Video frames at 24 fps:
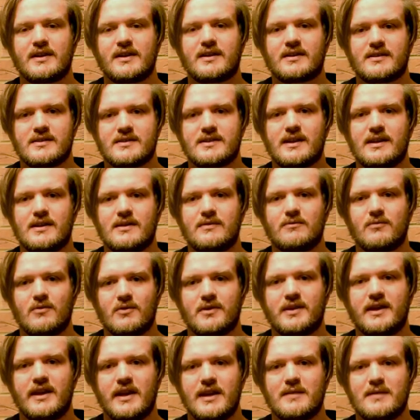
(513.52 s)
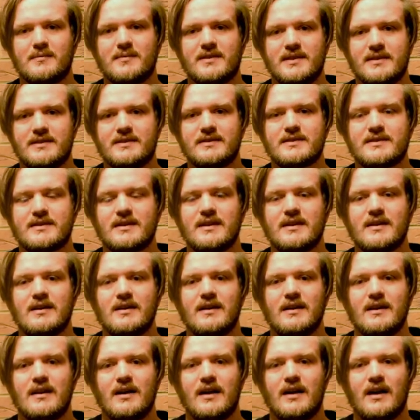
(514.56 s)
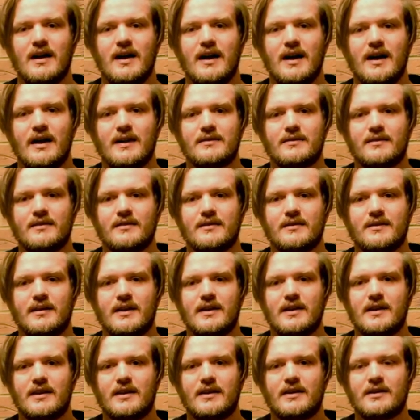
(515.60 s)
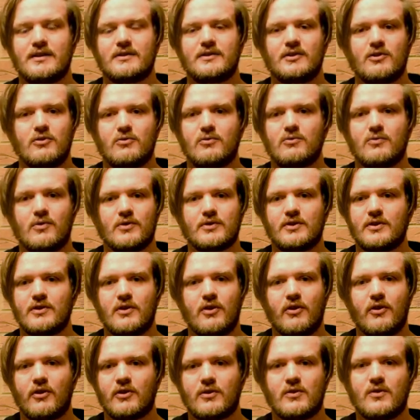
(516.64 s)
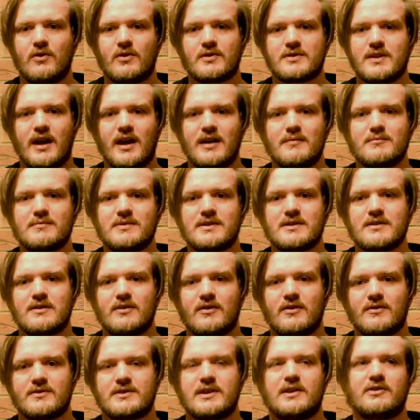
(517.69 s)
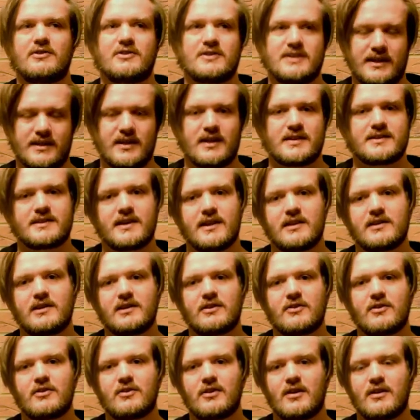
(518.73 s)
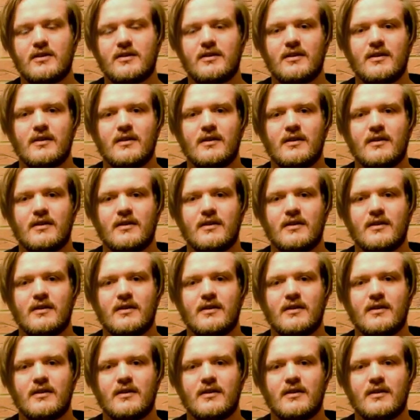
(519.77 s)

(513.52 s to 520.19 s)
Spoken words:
they can see where Gabe is. And they know where you are at all times until you take that satellite out.